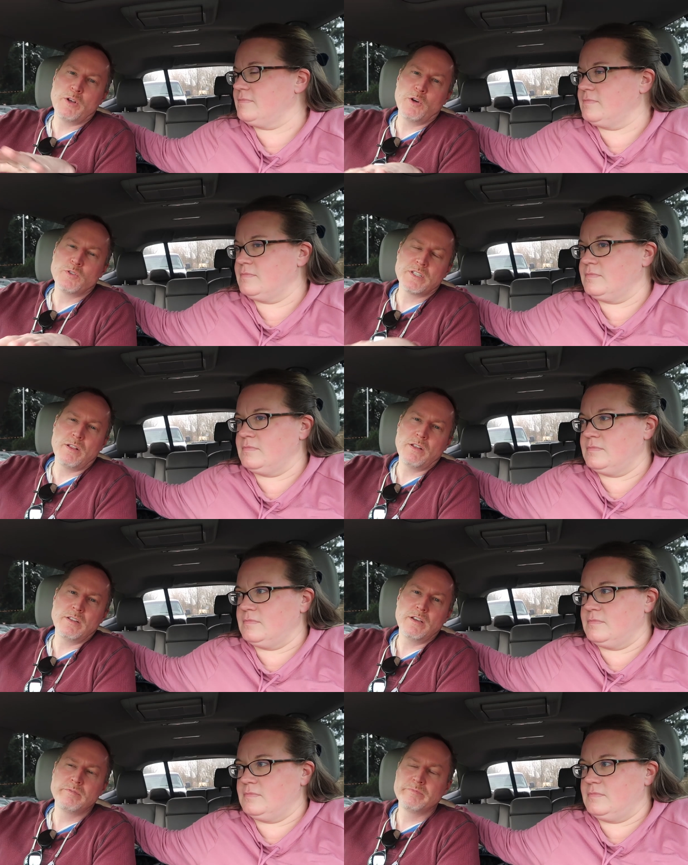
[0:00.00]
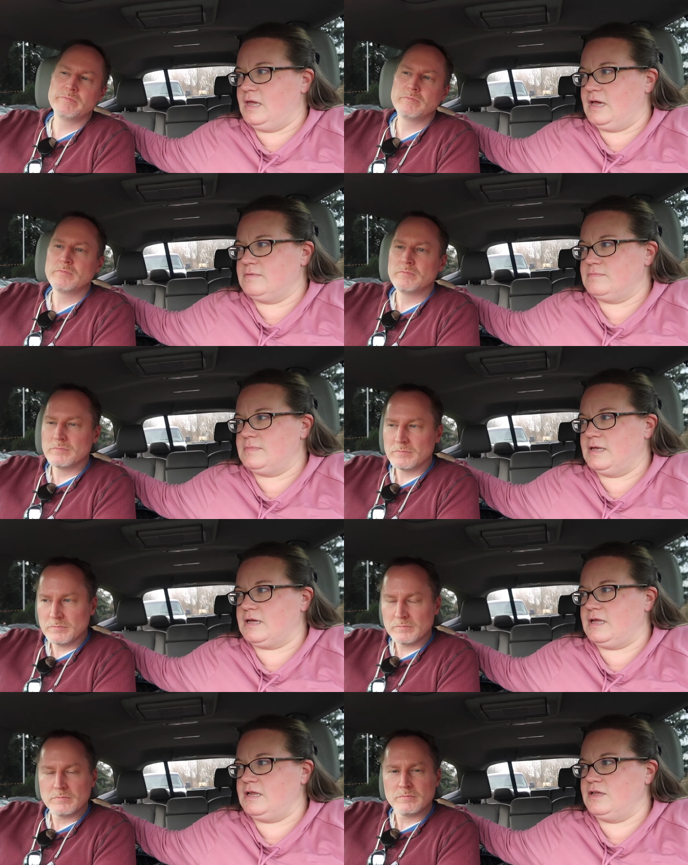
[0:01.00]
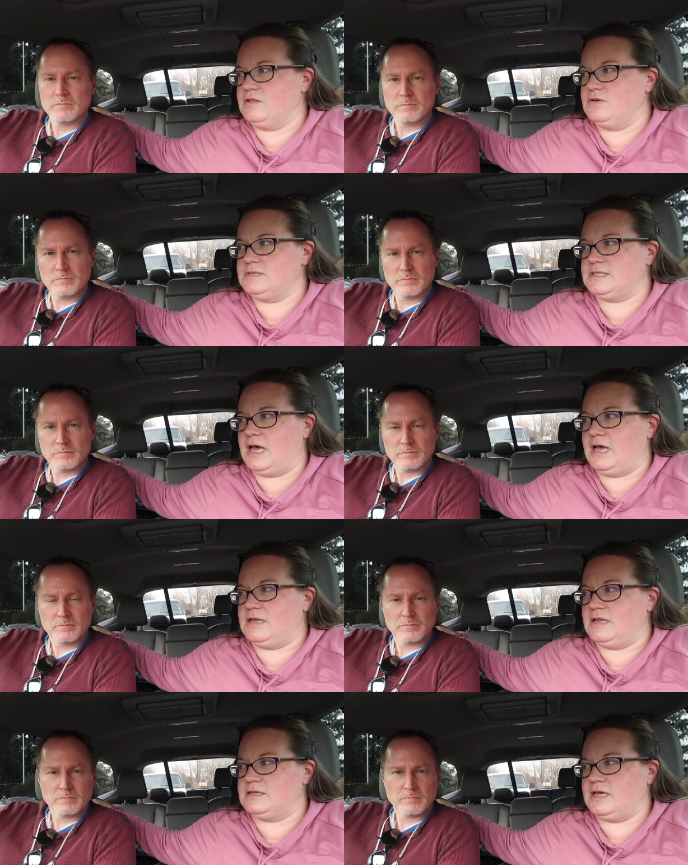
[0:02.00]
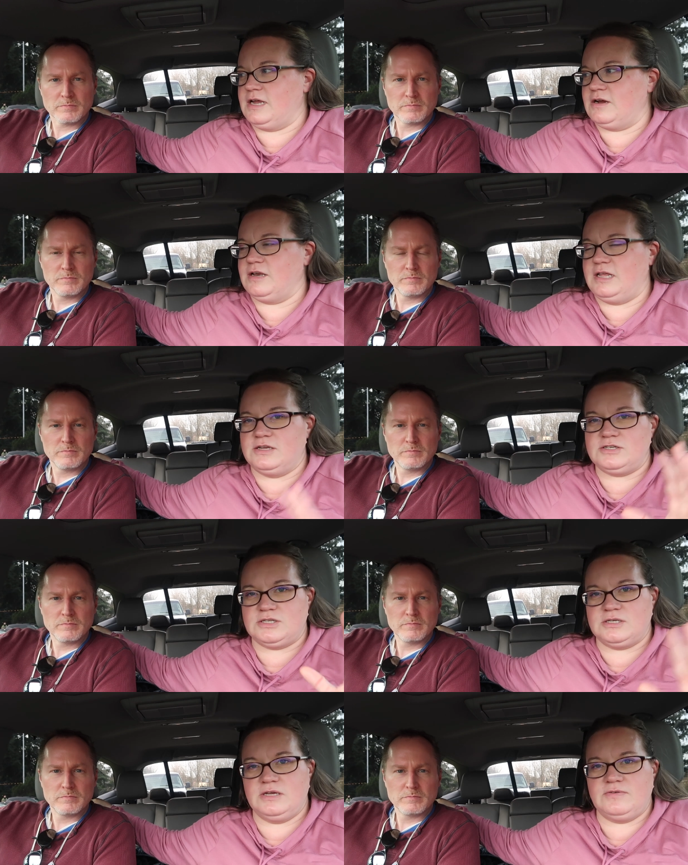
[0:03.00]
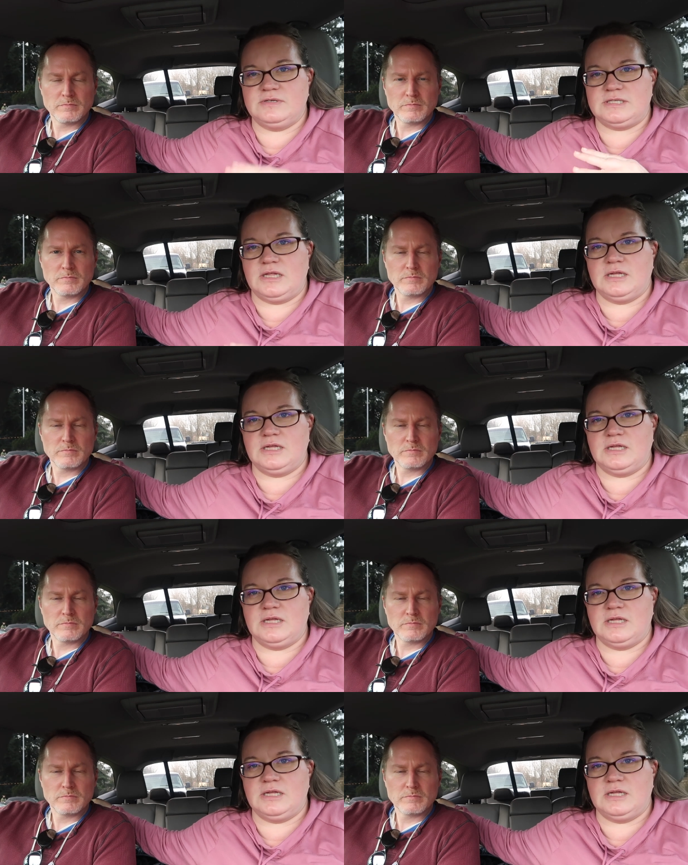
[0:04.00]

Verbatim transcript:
Speaker 1: we don't don't sell online.
Speaker 2: Yeah, that kind of, you lose that entire niche if you sell